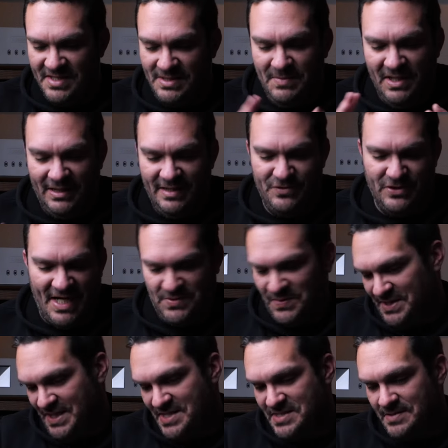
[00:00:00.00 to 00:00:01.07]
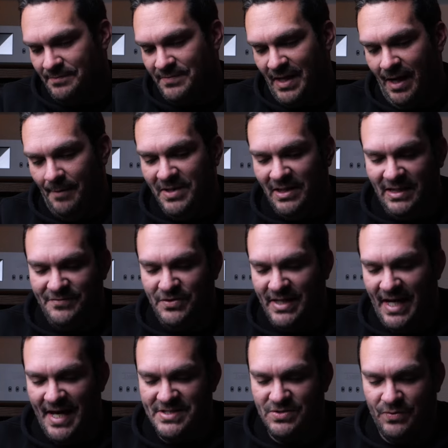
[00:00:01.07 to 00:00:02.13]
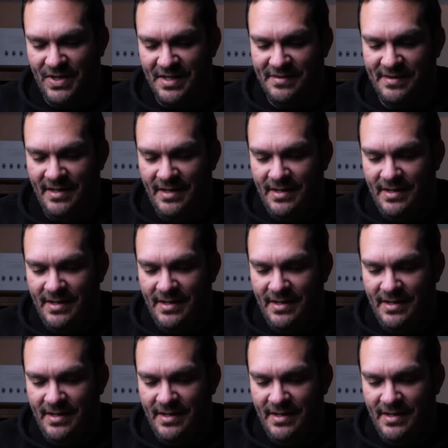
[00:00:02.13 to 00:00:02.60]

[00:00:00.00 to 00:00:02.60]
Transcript: is I'm gonna leave you guys with this. I'm gonna leave you guys with